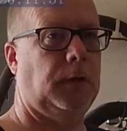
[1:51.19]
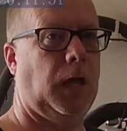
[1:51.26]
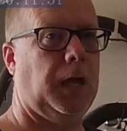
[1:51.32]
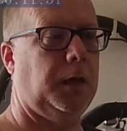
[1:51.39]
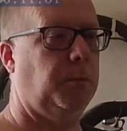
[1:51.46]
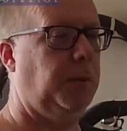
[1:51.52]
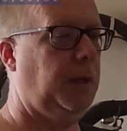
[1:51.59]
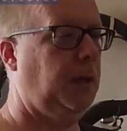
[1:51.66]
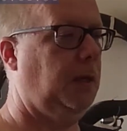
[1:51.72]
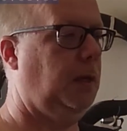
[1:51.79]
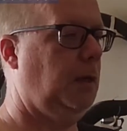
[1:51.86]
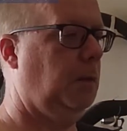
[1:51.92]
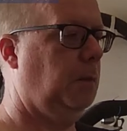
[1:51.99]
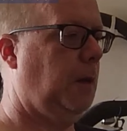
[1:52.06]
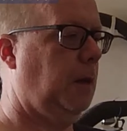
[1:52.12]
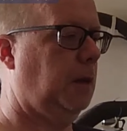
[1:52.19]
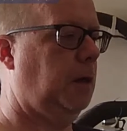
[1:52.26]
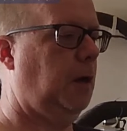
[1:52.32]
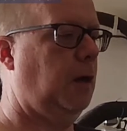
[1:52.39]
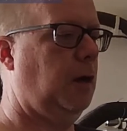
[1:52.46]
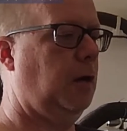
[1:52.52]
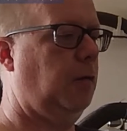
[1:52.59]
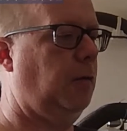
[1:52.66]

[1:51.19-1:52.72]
I can pick it up and I can carry it